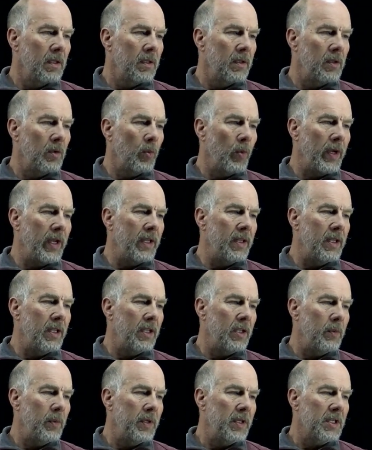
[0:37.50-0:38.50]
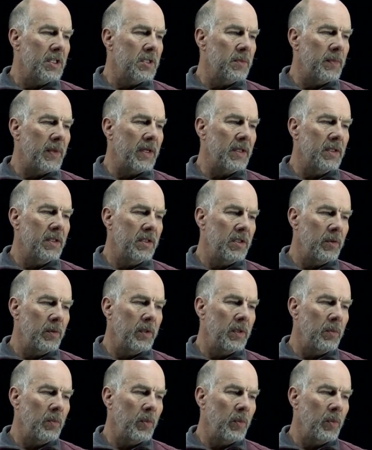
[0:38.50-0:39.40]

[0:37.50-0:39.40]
the way that you would expect to do it,